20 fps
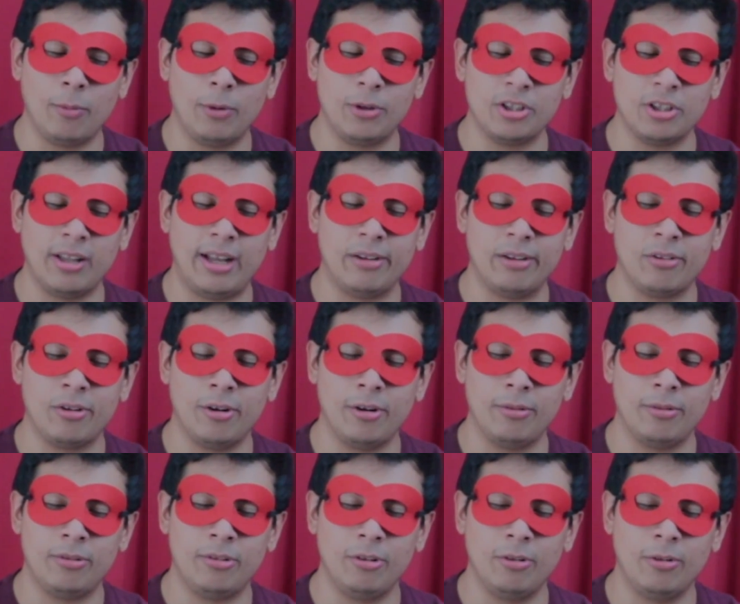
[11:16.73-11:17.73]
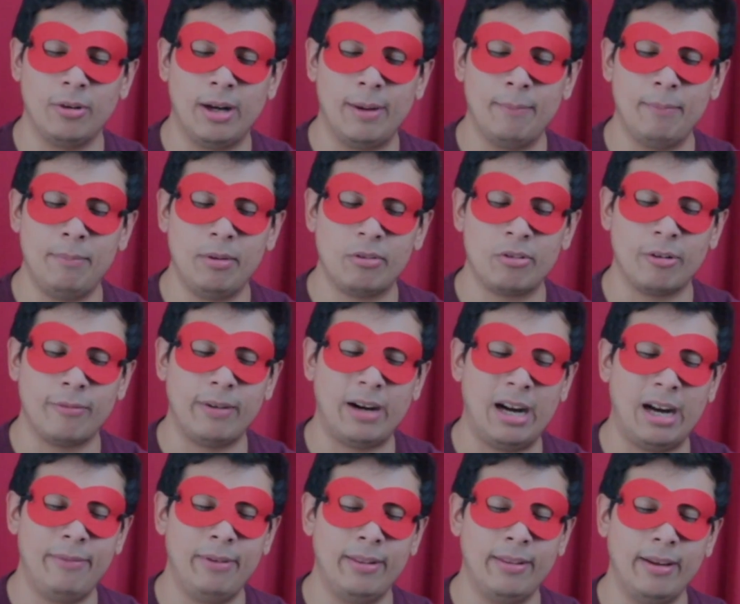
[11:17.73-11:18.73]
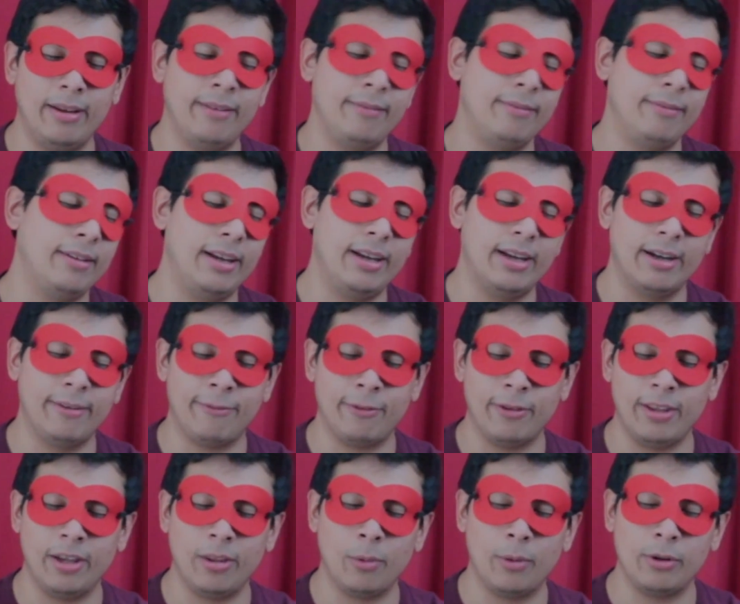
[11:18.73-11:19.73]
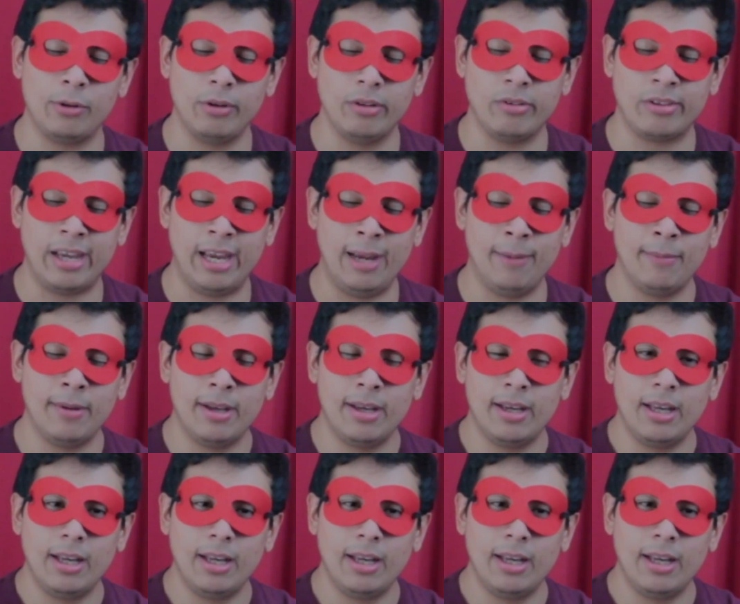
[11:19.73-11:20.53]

which allows her to survive and for the other one to escape.